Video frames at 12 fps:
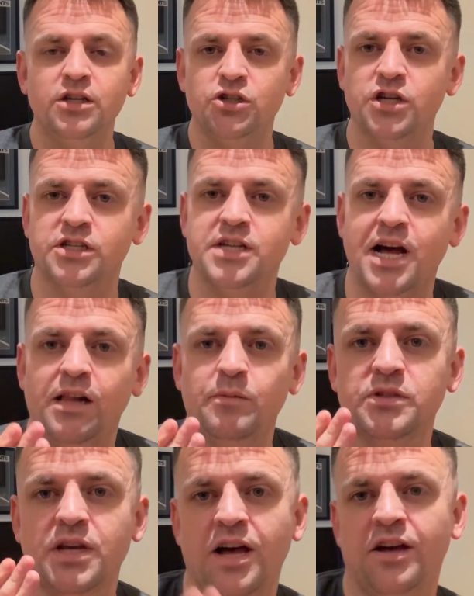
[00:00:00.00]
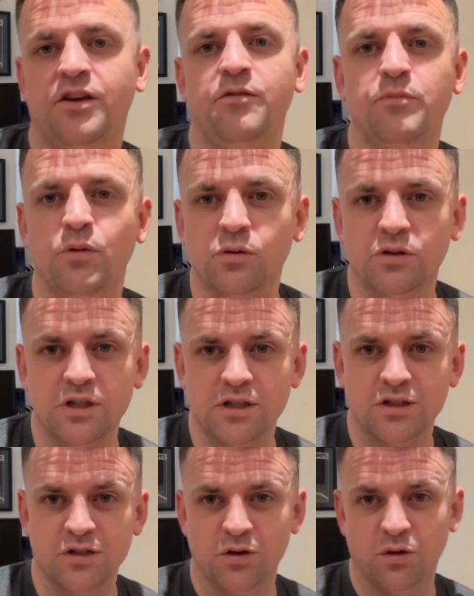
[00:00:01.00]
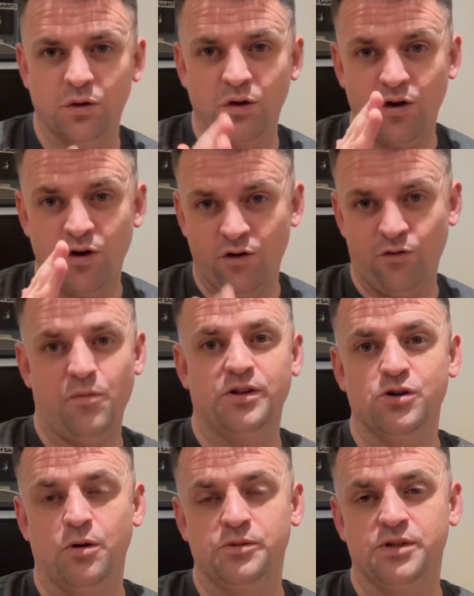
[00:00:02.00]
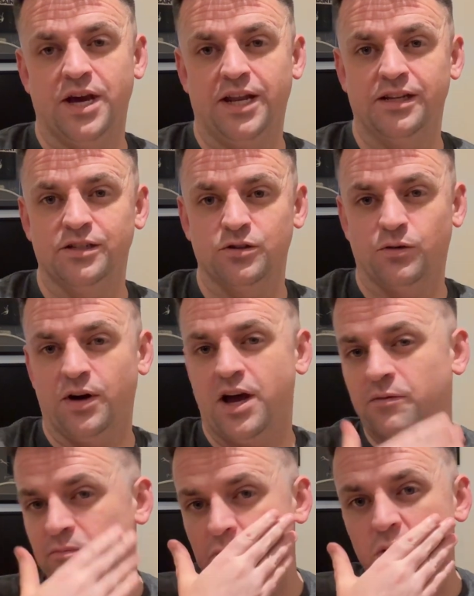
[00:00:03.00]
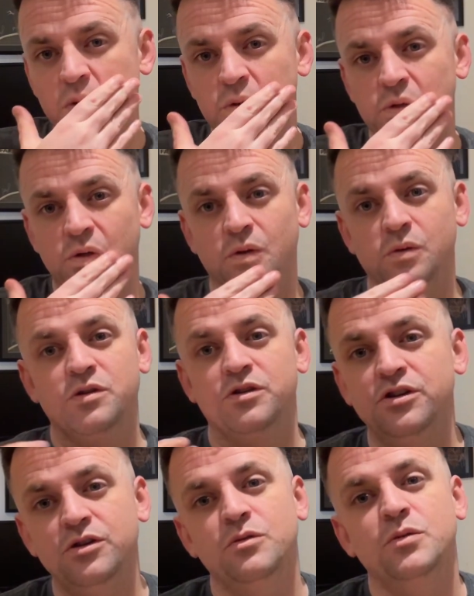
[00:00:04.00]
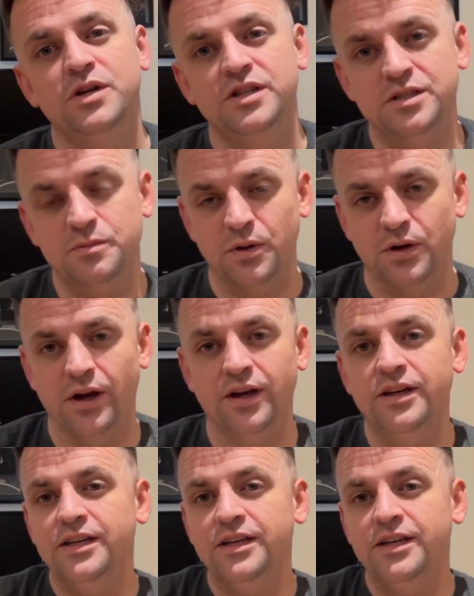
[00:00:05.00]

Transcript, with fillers: Just albums i bought this year of my top 10. So I haven't bought loads of new ones, but